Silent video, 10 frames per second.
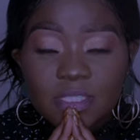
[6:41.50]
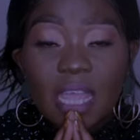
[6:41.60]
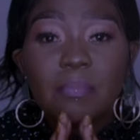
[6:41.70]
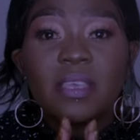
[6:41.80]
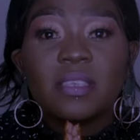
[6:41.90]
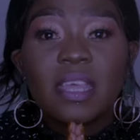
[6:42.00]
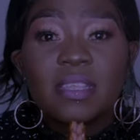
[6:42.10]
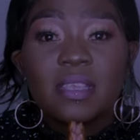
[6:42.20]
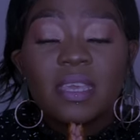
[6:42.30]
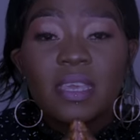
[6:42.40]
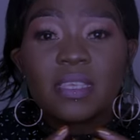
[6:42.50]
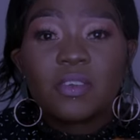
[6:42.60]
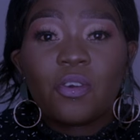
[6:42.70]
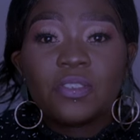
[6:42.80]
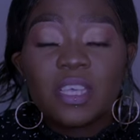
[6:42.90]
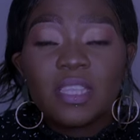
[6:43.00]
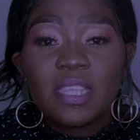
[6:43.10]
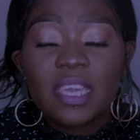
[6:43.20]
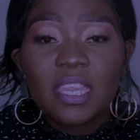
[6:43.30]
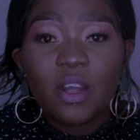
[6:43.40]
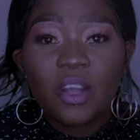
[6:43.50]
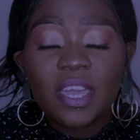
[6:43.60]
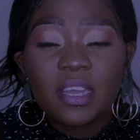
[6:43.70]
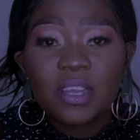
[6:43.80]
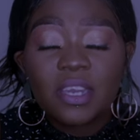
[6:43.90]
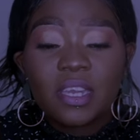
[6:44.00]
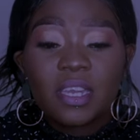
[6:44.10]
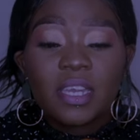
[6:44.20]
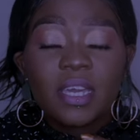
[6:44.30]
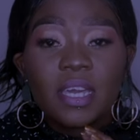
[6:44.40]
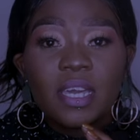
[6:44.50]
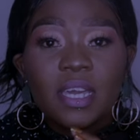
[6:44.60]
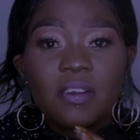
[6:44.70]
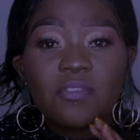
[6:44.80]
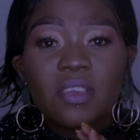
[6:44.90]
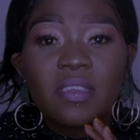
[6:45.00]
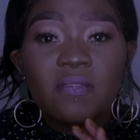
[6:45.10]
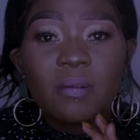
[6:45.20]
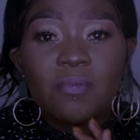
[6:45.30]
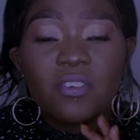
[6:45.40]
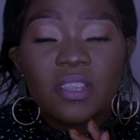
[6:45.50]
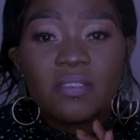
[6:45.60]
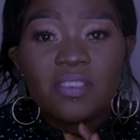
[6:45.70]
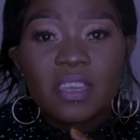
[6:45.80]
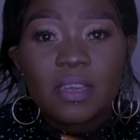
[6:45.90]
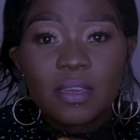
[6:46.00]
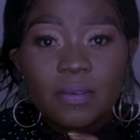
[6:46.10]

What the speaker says: that makes that is constantly there, our anger, forgive them for leaving.